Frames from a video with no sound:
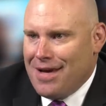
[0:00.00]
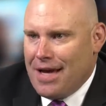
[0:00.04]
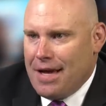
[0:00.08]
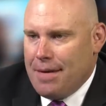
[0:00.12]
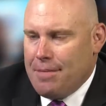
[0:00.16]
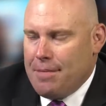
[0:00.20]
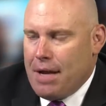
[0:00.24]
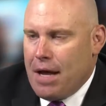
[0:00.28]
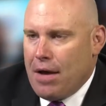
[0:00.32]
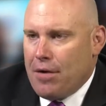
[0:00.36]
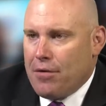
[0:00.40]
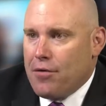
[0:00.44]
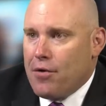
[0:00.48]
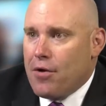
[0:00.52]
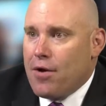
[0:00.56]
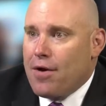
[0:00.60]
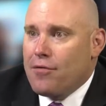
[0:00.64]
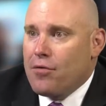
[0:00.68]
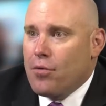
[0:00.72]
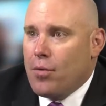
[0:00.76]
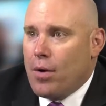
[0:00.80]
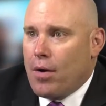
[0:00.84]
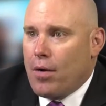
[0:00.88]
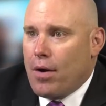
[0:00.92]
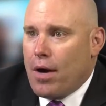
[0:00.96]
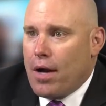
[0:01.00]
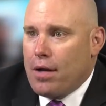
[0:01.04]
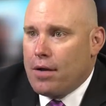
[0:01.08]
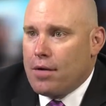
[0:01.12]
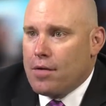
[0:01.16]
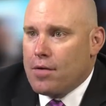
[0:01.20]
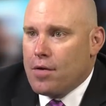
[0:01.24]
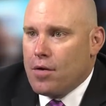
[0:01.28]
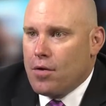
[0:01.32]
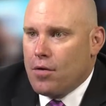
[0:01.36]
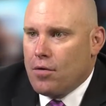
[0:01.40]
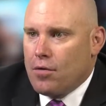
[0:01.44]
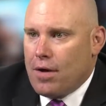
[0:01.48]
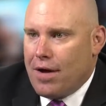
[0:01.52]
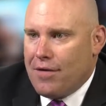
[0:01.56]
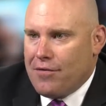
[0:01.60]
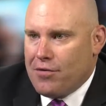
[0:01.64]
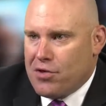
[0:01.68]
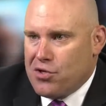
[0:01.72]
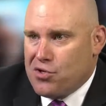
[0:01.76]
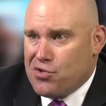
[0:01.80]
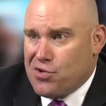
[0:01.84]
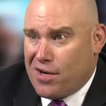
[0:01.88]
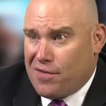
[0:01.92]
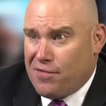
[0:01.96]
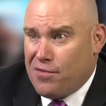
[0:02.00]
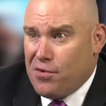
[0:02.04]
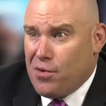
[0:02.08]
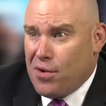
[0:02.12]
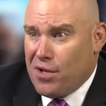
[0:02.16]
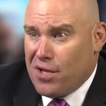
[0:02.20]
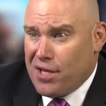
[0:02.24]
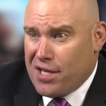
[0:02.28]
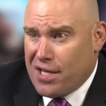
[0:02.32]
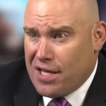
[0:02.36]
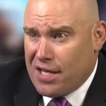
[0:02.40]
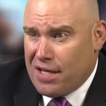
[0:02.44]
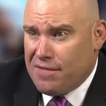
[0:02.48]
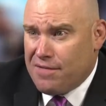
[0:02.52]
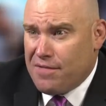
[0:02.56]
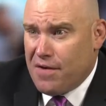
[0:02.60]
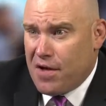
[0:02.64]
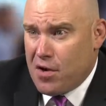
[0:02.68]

I'm now they're everywhere, right? So obviously direct view LED,